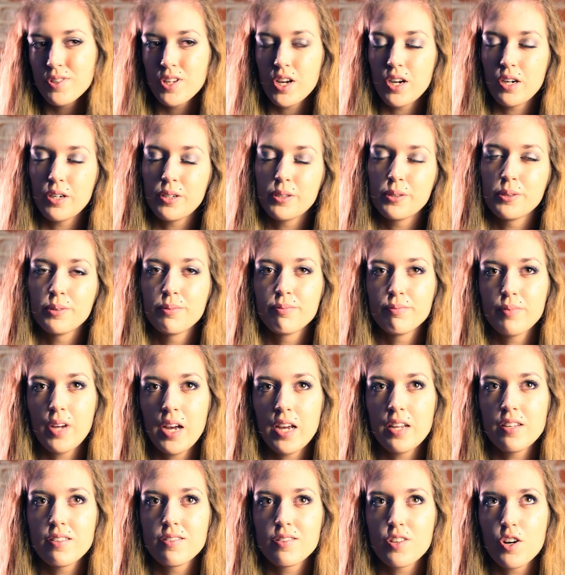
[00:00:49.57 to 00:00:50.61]
So
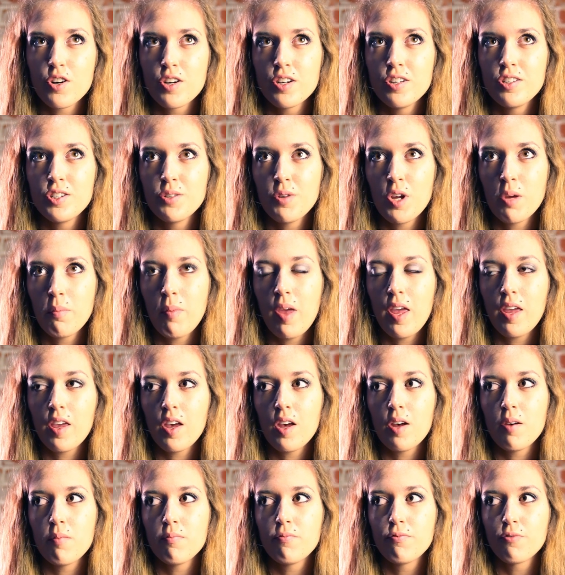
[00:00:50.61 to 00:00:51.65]
I started doing
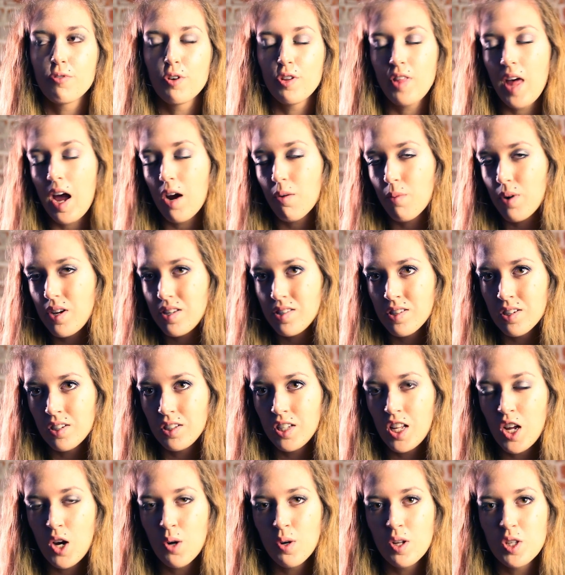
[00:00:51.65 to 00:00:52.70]
makeup for that reason
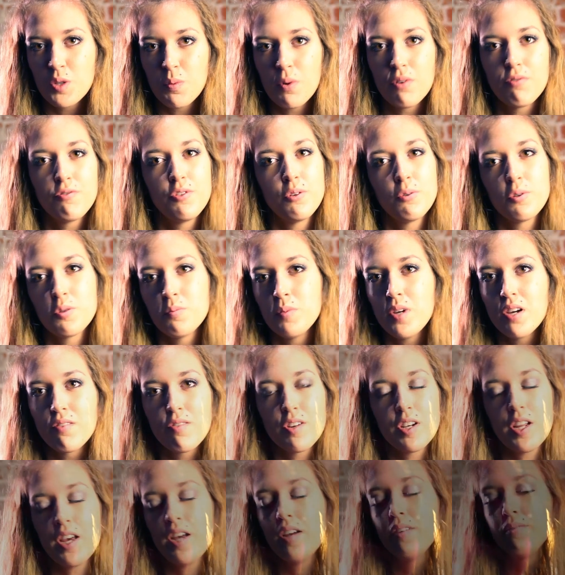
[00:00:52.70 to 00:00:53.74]
alone. It's what fuels me
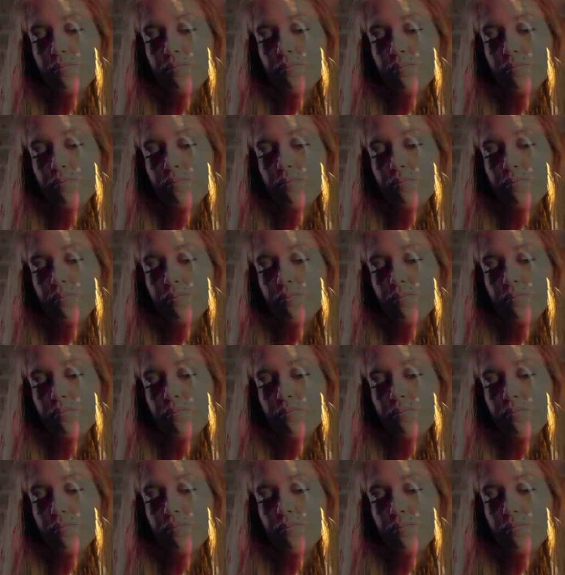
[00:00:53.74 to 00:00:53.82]
every day.